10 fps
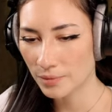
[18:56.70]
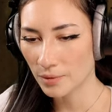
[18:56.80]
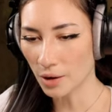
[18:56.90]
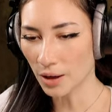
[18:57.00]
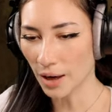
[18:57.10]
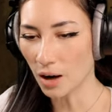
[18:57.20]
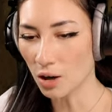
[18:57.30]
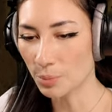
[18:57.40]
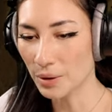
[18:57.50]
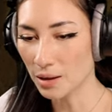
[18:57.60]
Okay,
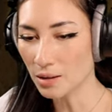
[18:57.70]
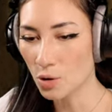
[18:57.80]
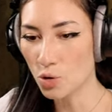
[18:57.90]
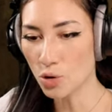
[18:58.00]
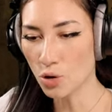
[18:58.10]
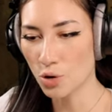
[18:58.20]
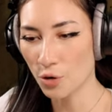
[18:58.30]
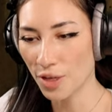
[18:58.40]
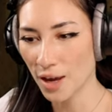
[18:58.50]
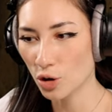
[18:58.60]
RB. Ooh,
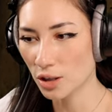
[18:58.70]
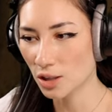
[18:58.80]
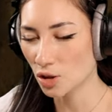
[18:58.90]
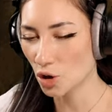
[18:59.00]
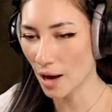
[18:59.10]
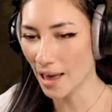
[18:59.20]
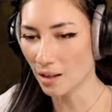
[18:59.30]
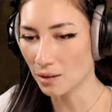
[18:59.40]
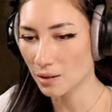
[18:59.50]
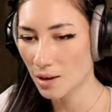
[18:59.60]
thank goodness it's not L.